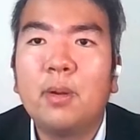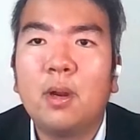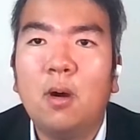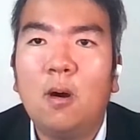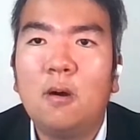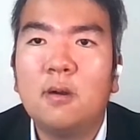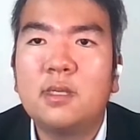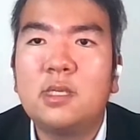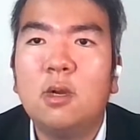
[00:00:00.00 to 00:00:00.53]
but
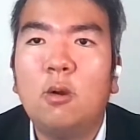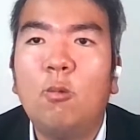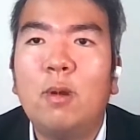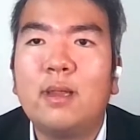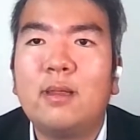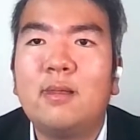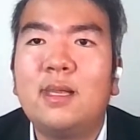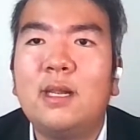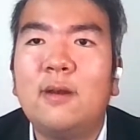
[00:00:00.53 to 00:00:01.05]
also
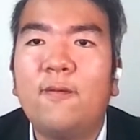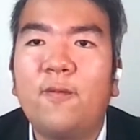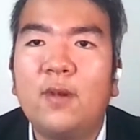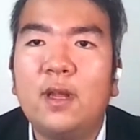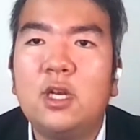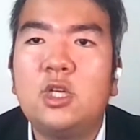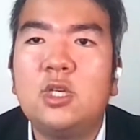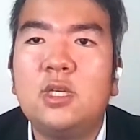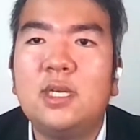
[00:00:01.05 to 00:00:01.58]
whether the
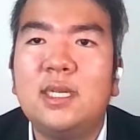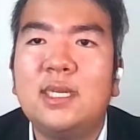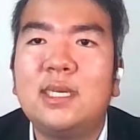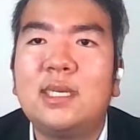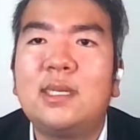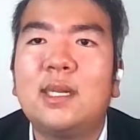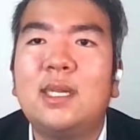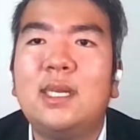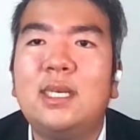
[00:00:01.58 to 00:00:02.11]
inflation
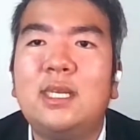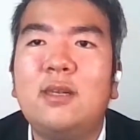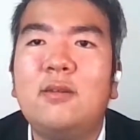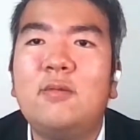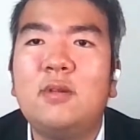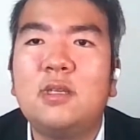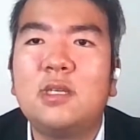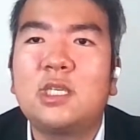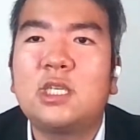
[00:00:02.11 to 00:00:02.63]
is
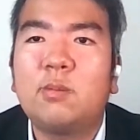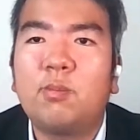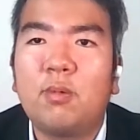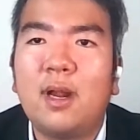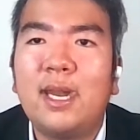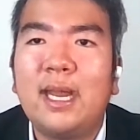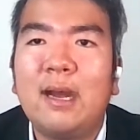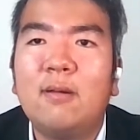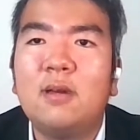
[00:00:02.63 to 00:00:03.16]
continuing to
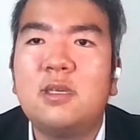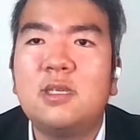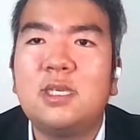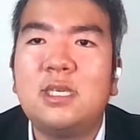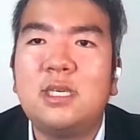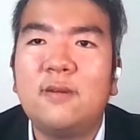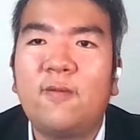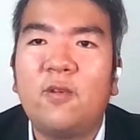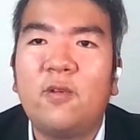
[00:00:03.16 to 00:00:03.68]
spread out
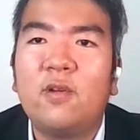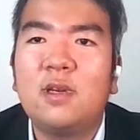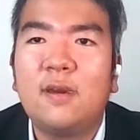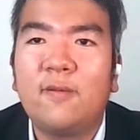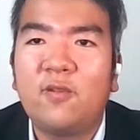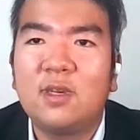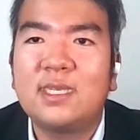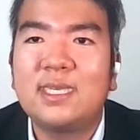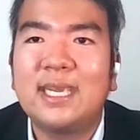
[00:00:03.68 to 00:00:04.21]
into
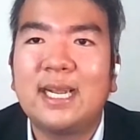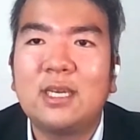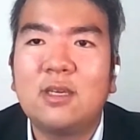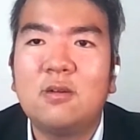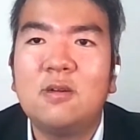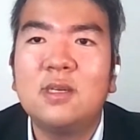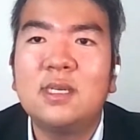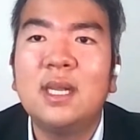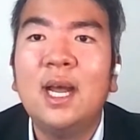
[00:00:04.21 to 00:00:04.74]
different
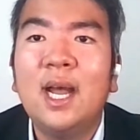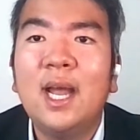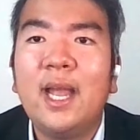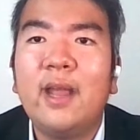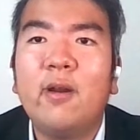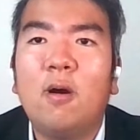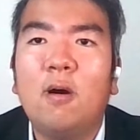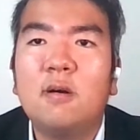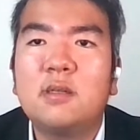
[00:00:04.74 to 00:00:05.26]
sectors,
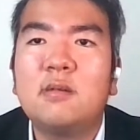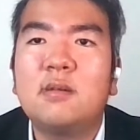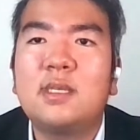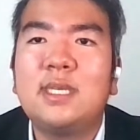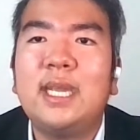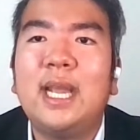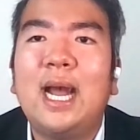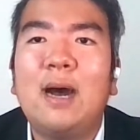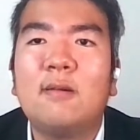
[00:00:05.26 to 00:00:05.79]
and also
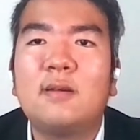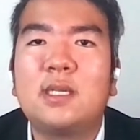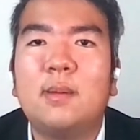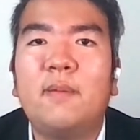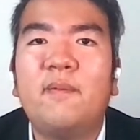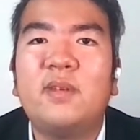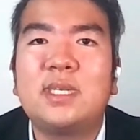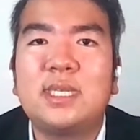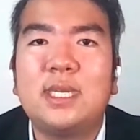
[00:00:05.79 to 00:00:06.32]
see how some
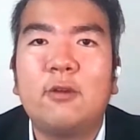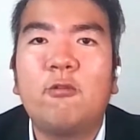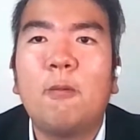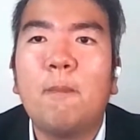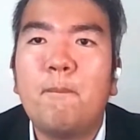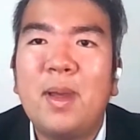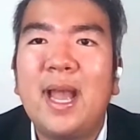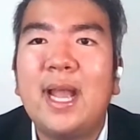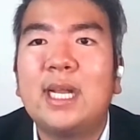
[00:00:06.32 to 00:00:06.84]
of the central
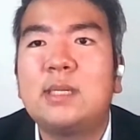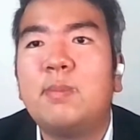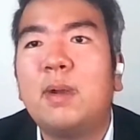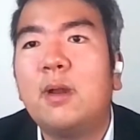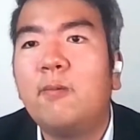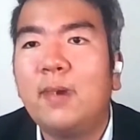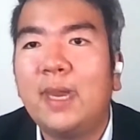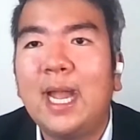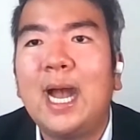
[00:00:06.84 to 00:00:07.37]
banks might
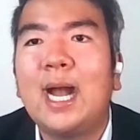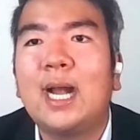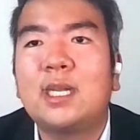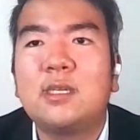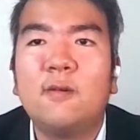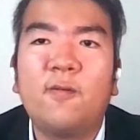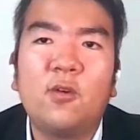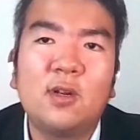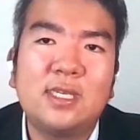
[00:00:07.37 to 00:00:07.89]
react.
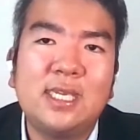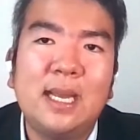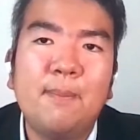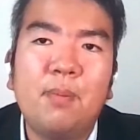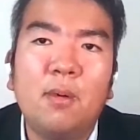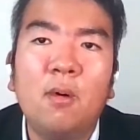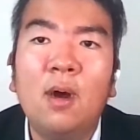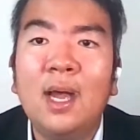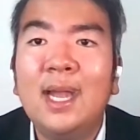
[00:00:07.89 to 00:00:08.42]
So, for
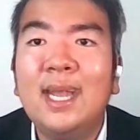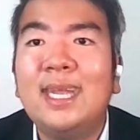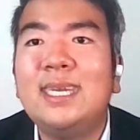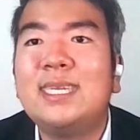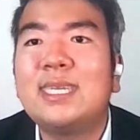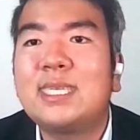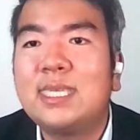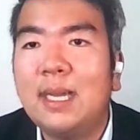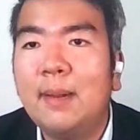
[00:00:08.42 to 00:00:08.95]
example, in
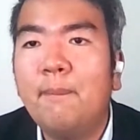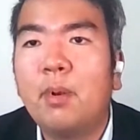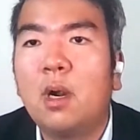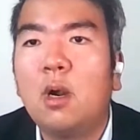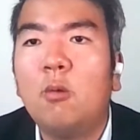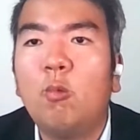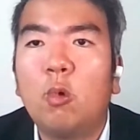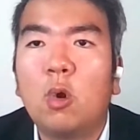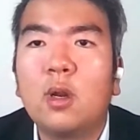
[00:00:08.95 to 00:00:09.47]

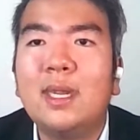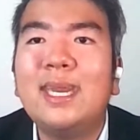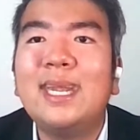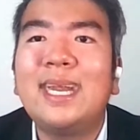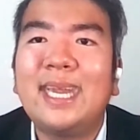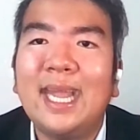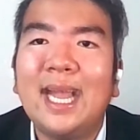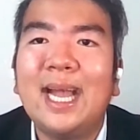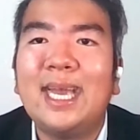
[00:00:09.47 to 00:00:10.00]
December, we're going to
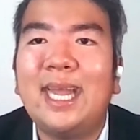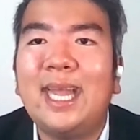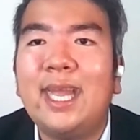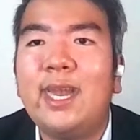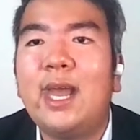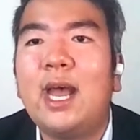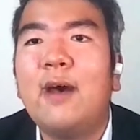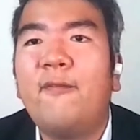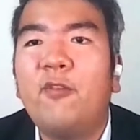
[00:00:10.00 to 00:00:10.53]
get
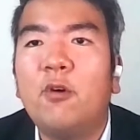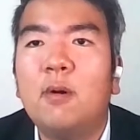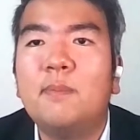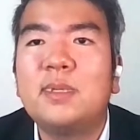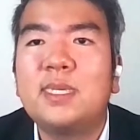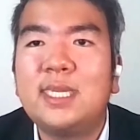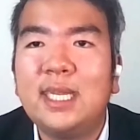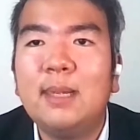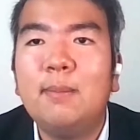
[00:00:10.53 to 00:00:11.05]
an
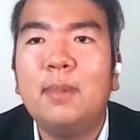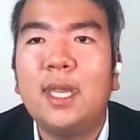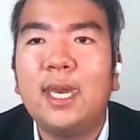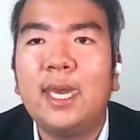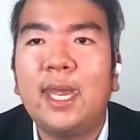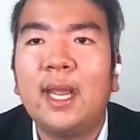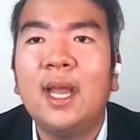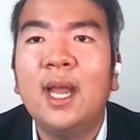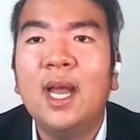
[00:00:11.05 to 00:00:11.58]
FOMC
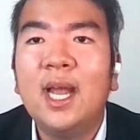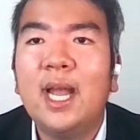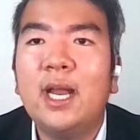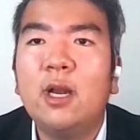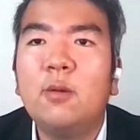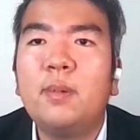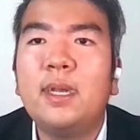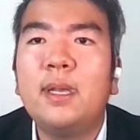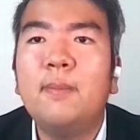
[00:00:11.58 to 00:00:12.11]
meeting, and
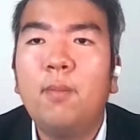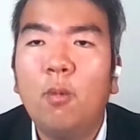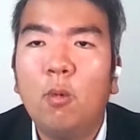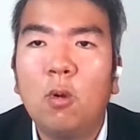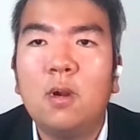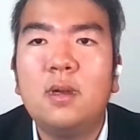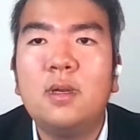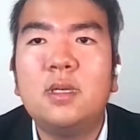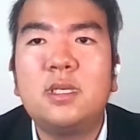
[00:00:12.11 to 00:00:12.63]
it'll be
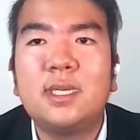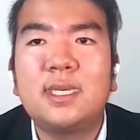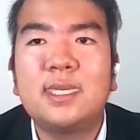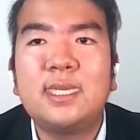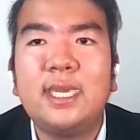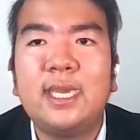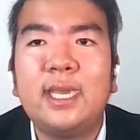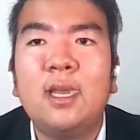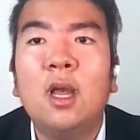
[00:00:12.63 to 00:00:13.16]
important to
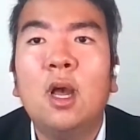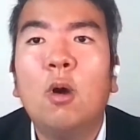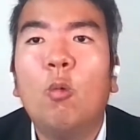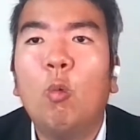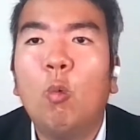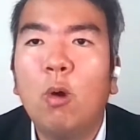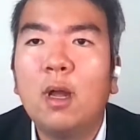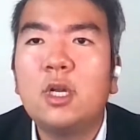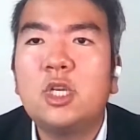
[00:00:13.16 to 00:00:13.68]
see
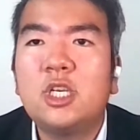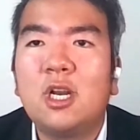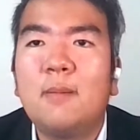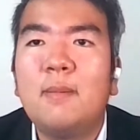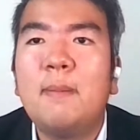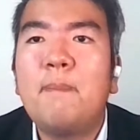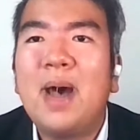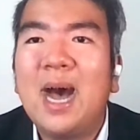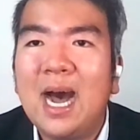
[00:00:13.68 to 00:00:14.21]
what
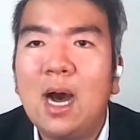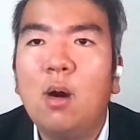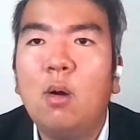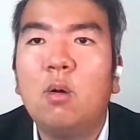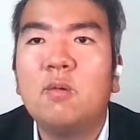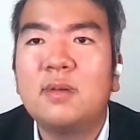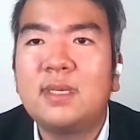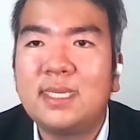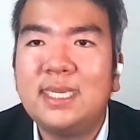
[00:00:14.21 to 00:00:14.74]
Chairman
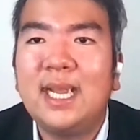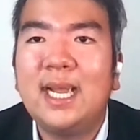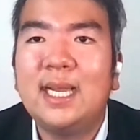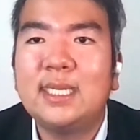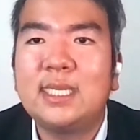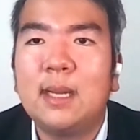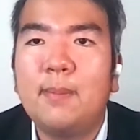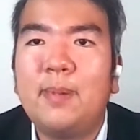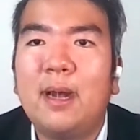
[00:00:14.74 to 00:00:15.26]
Powell
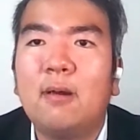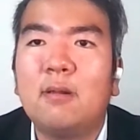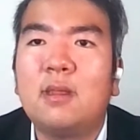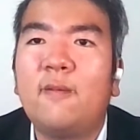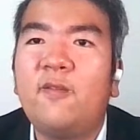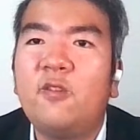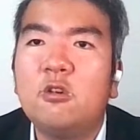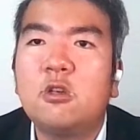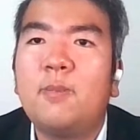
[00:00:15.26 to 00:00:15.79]
says about the
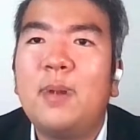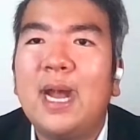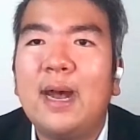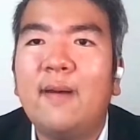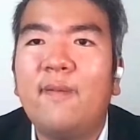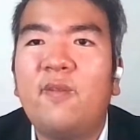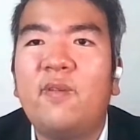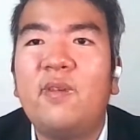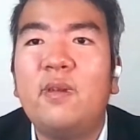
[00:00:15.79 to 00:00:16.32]
future
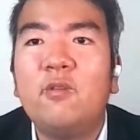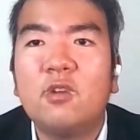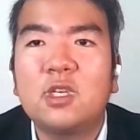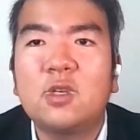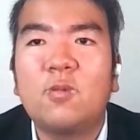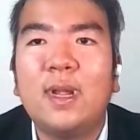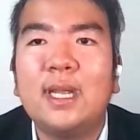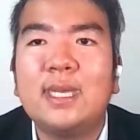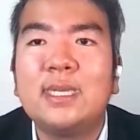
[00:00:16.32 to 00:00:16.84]
path of
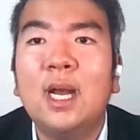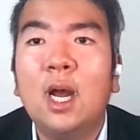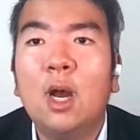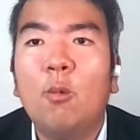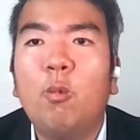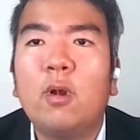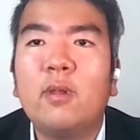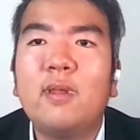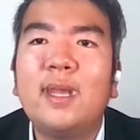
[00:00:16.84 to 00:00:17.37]
interest rates,
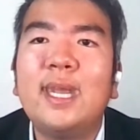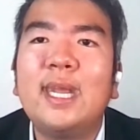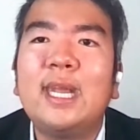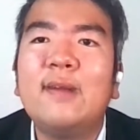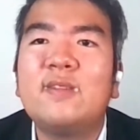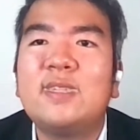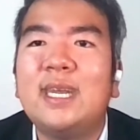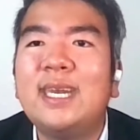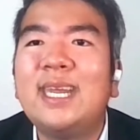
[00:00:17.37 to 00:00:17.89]
whether he
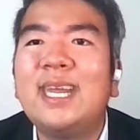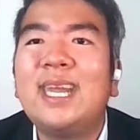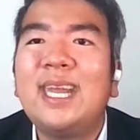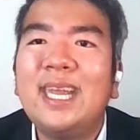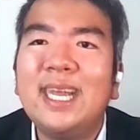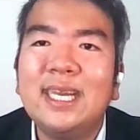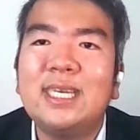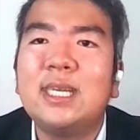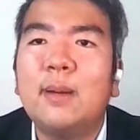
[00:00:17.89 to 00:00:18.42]
gives any
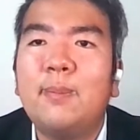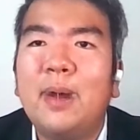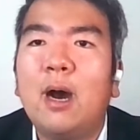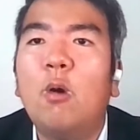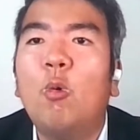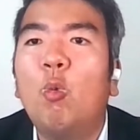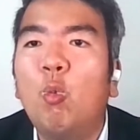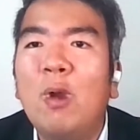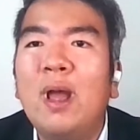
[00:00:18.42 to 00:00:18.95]
hint
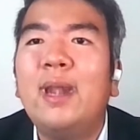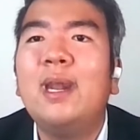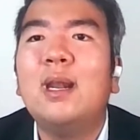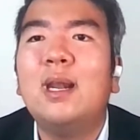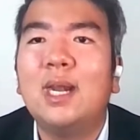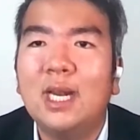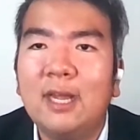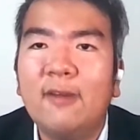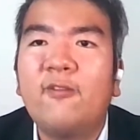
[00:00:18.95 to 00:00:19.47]
about when
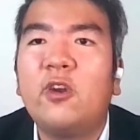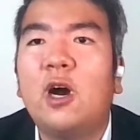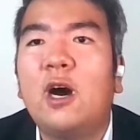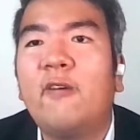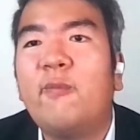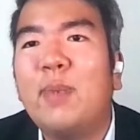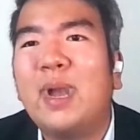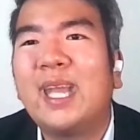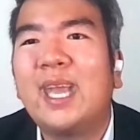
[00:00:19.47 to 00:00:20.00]
liftoff
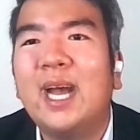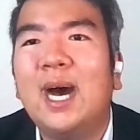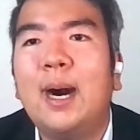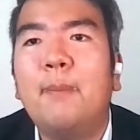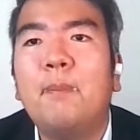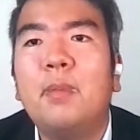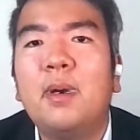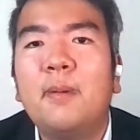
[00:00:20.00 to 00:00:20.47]
might come.